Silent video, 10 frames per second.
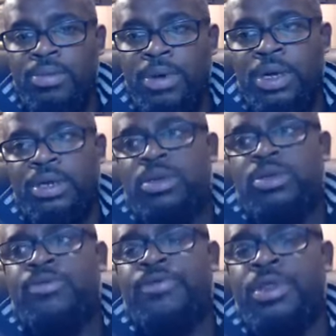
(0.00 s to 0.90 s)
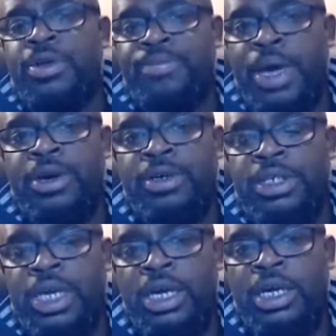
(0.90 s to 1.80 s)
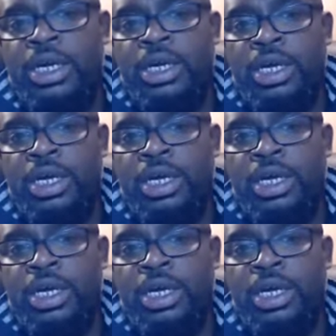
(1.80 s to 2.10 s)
but for the better sake